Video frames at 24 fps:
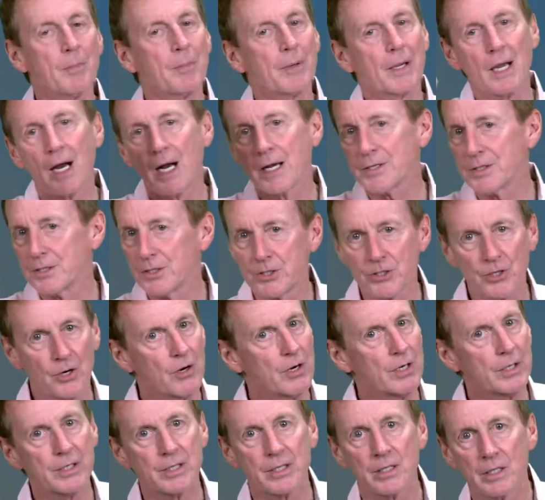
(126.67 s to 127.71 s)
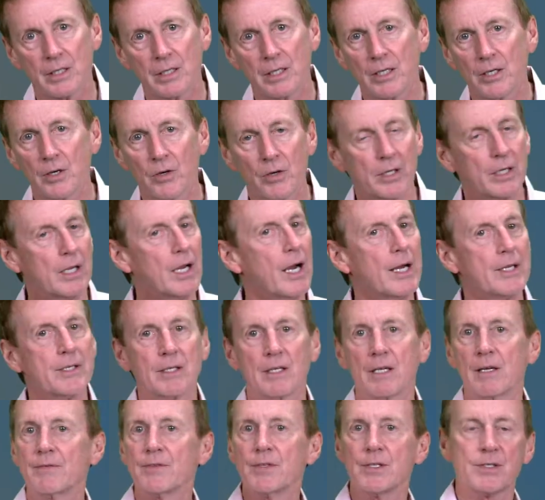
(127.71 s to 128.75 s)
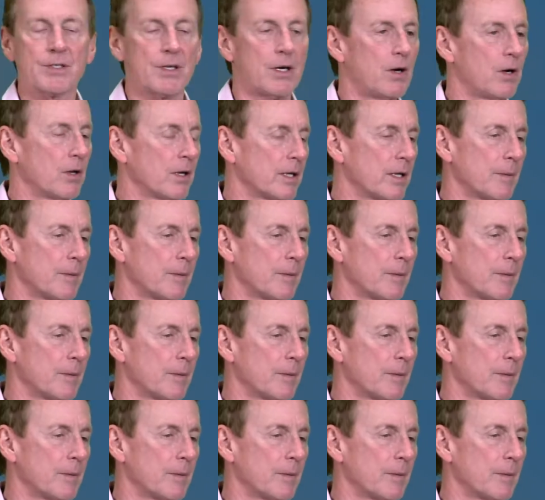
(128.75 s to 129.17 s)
but God's in charge, you know, and God loves us all.